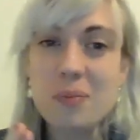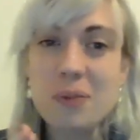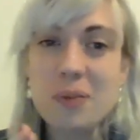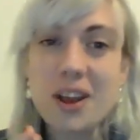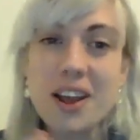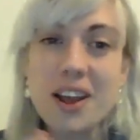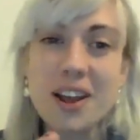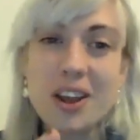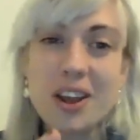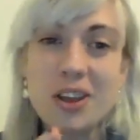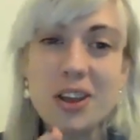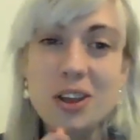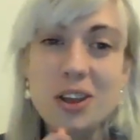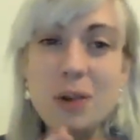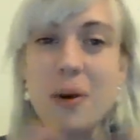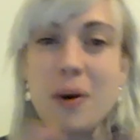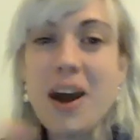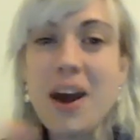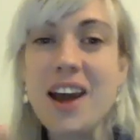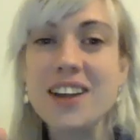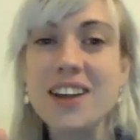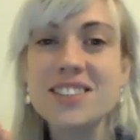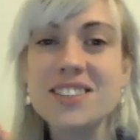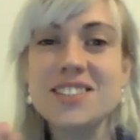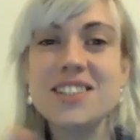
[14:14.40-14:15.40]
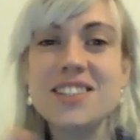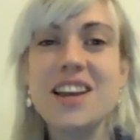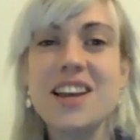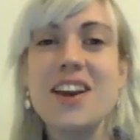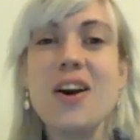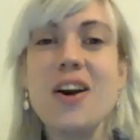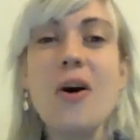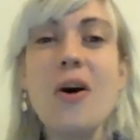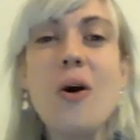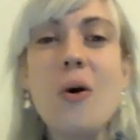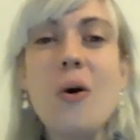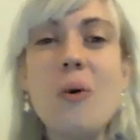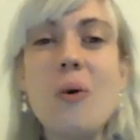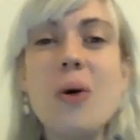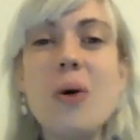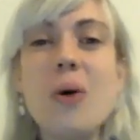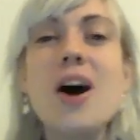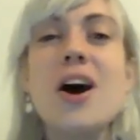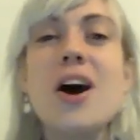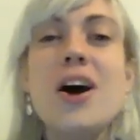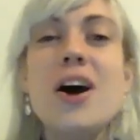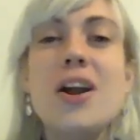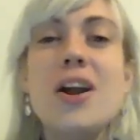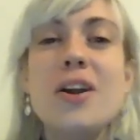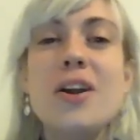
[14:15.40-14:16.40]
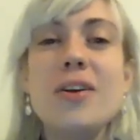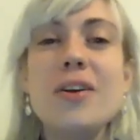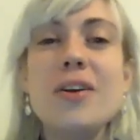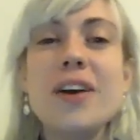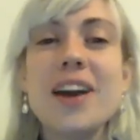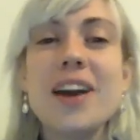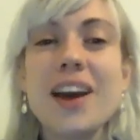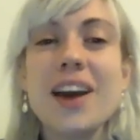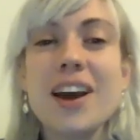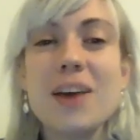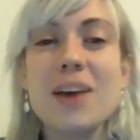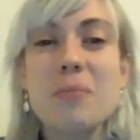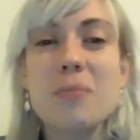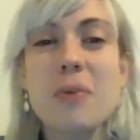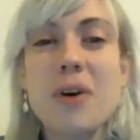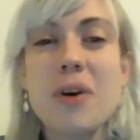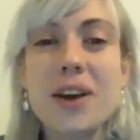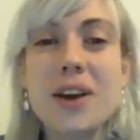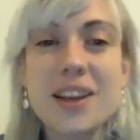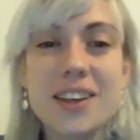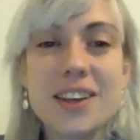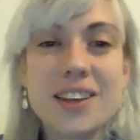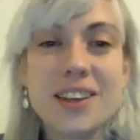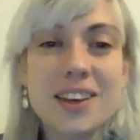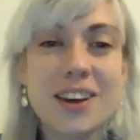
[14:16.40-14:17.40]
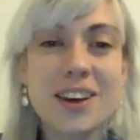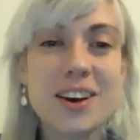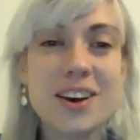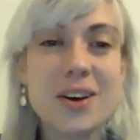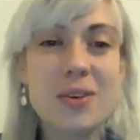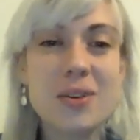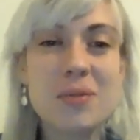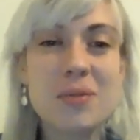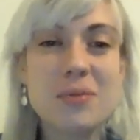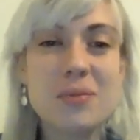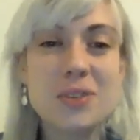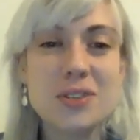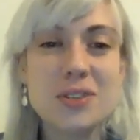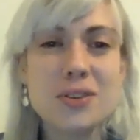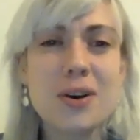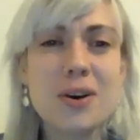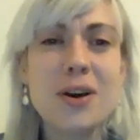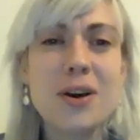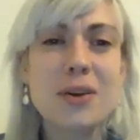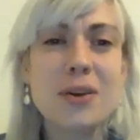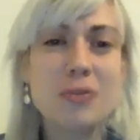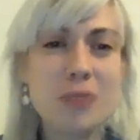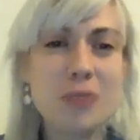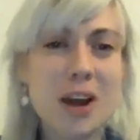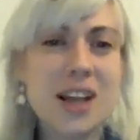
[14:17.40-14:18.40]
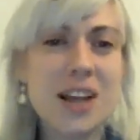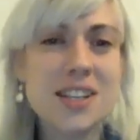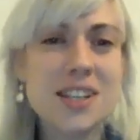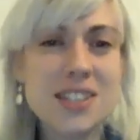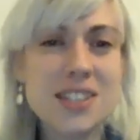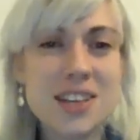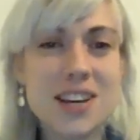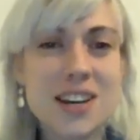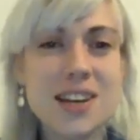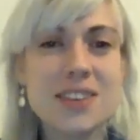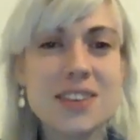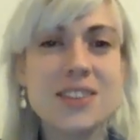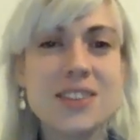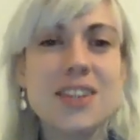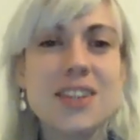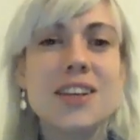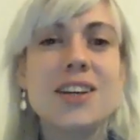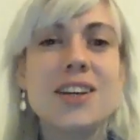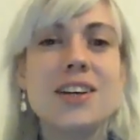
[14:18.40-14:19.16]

like UX, say, oh, look at my design, rate it.